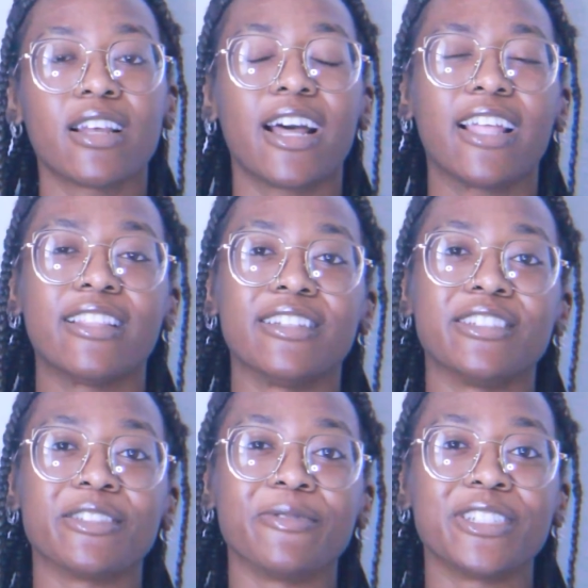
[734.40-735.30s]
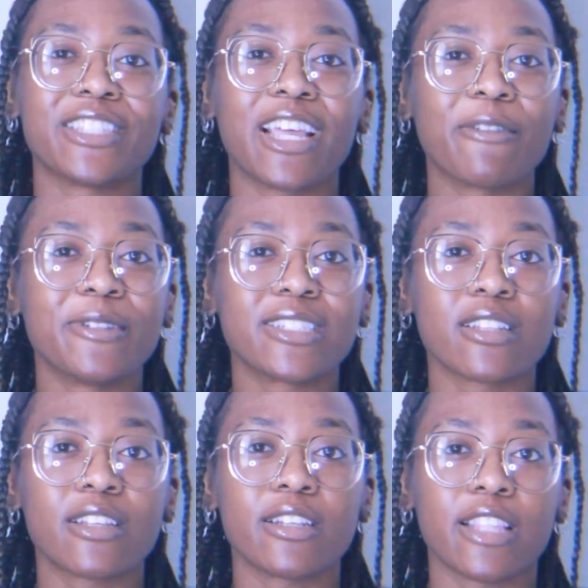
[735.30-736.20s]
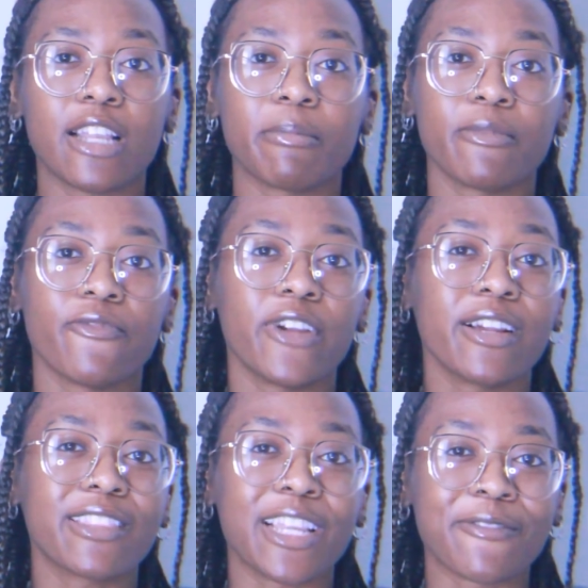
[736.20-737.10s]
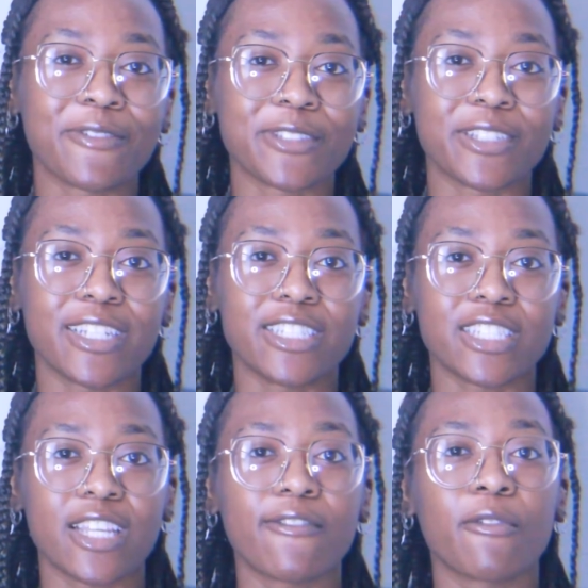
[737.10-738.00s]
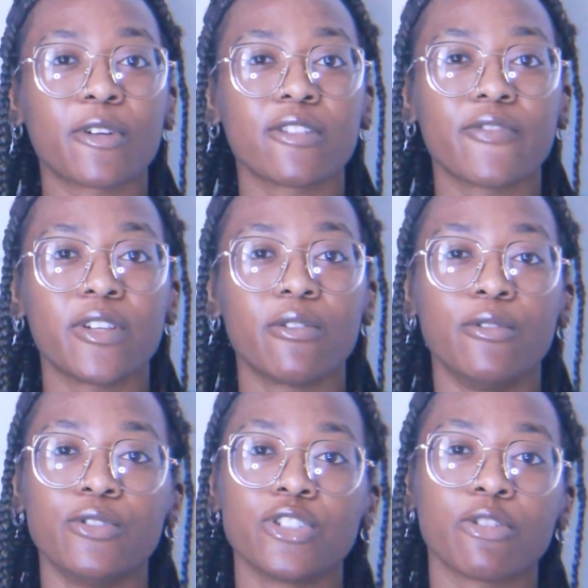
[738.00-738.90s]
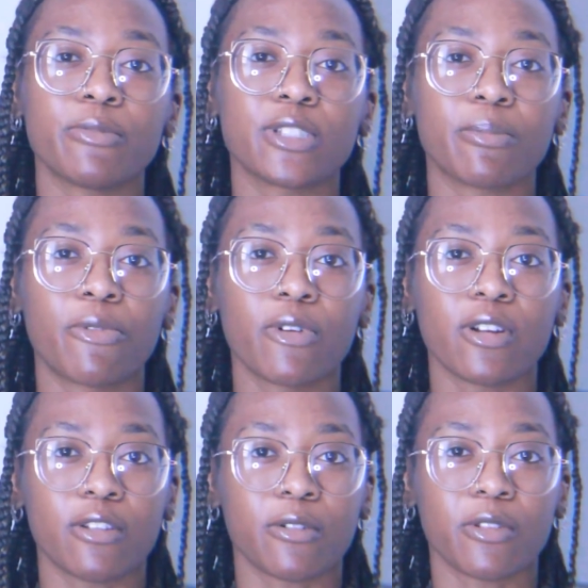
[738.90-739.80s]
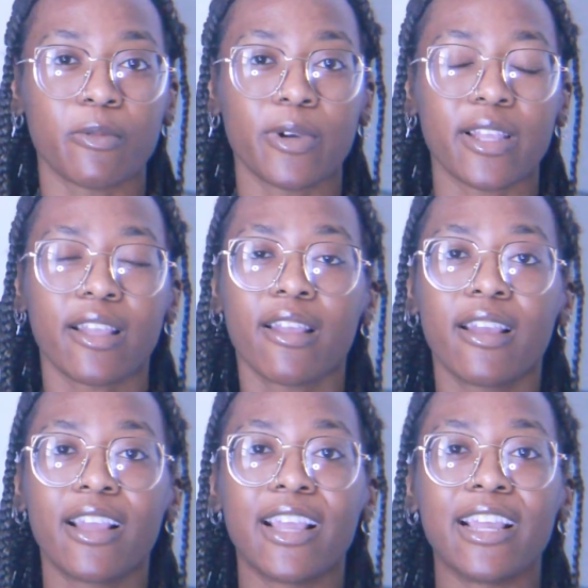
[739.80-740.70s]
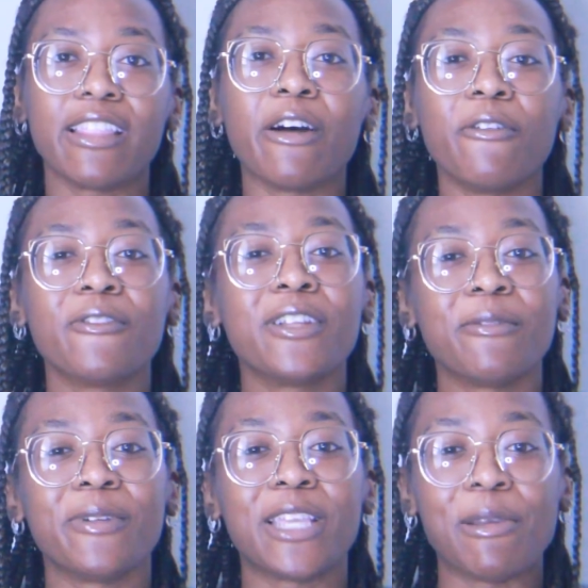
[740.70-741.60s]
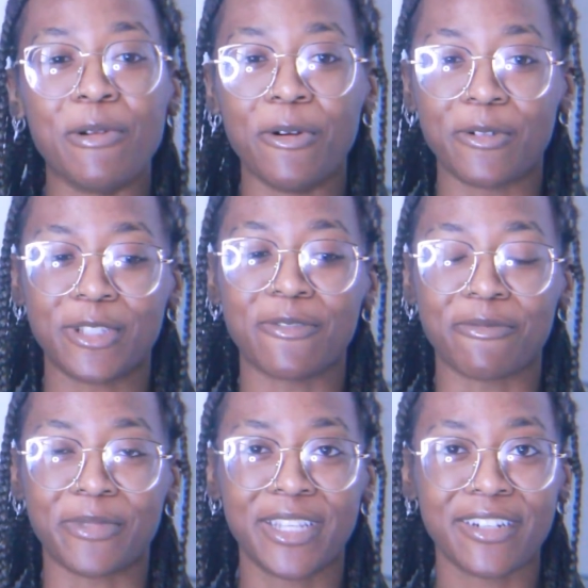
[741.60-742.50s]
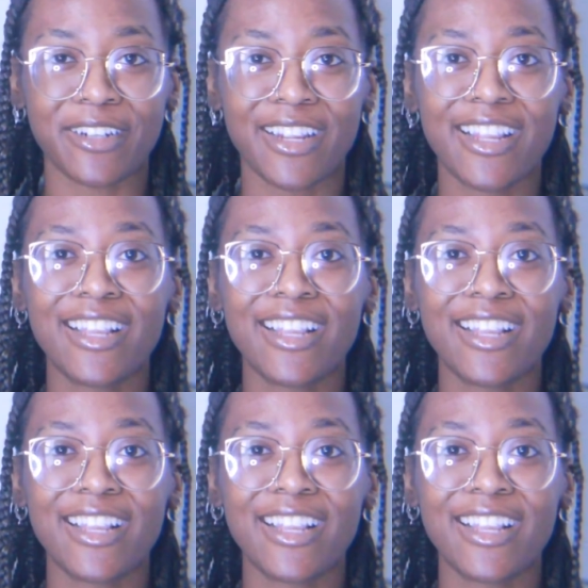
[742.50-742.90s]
I did just reach that recently, and I'm very thankful to each and every one of you who showed me support along the way. And hopefully we keep growing up from here.